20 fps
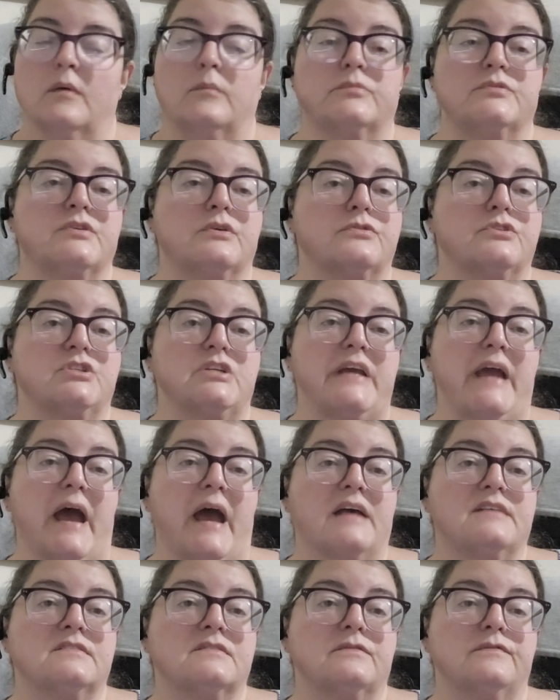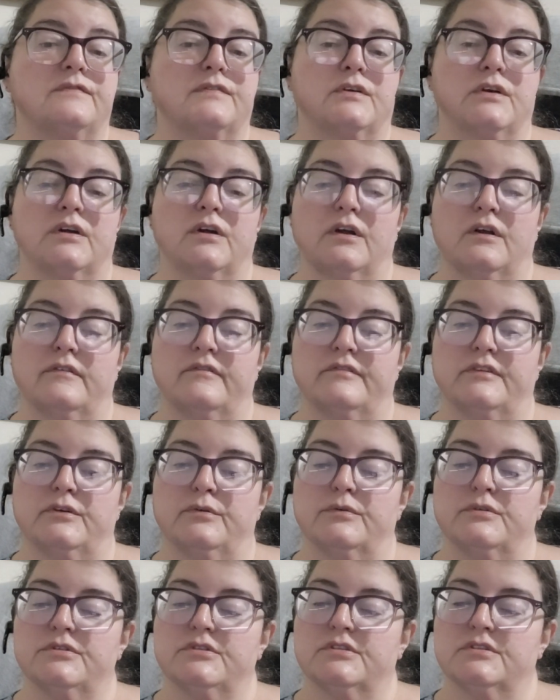So she asked for her
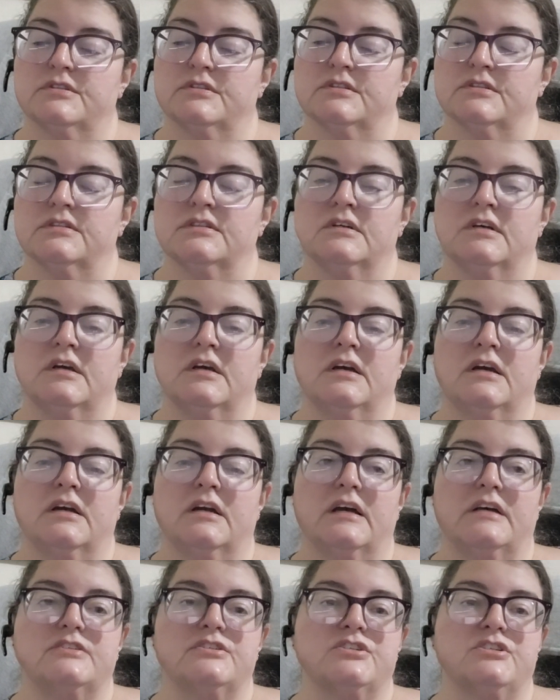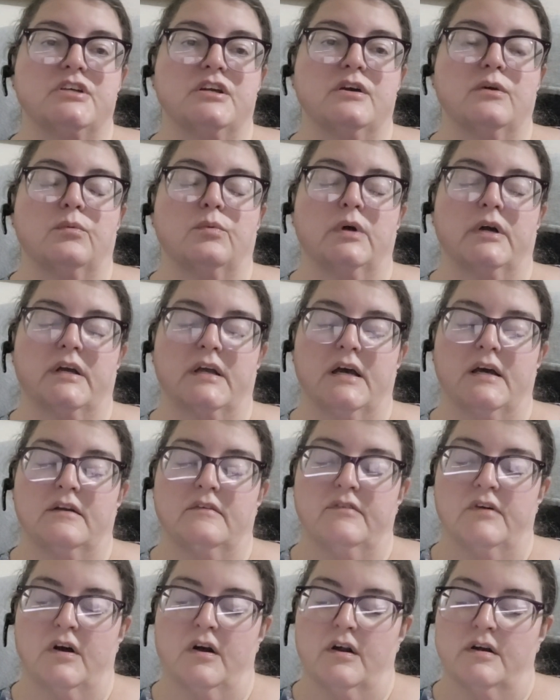viewers to kind of share what kind
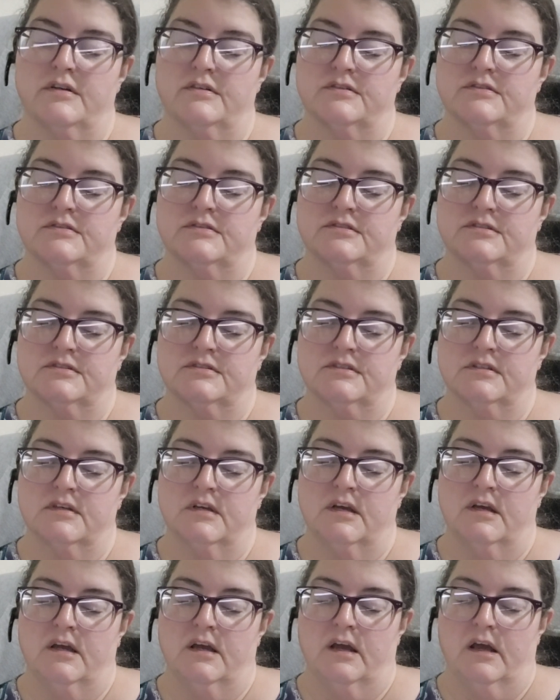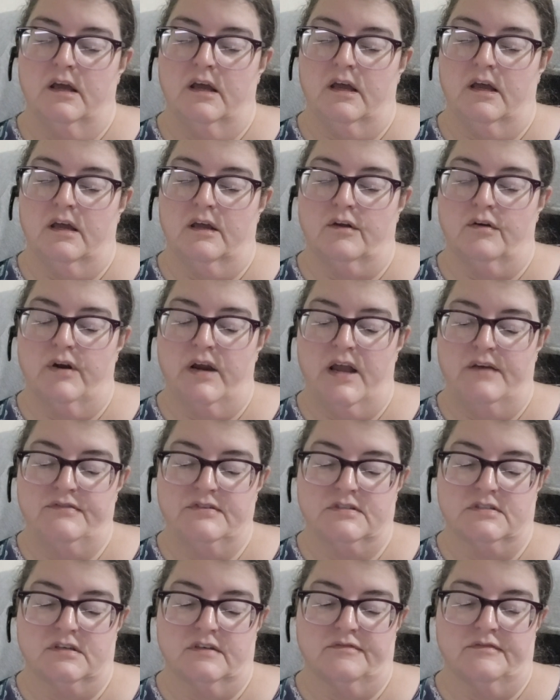of arts and craft
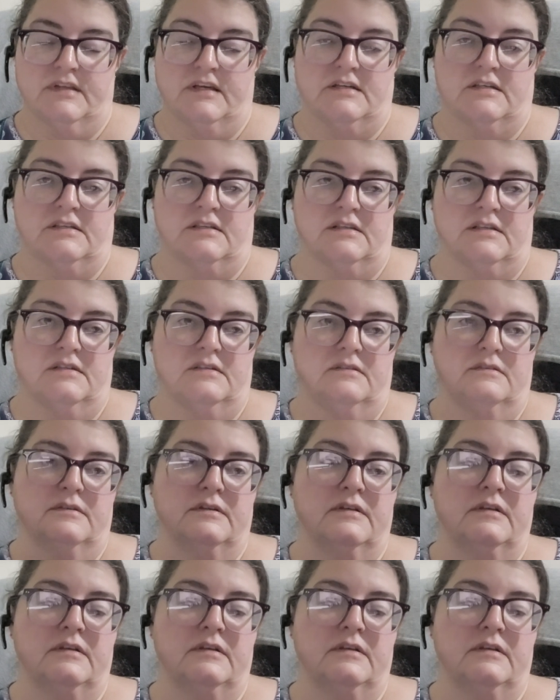stuff they did.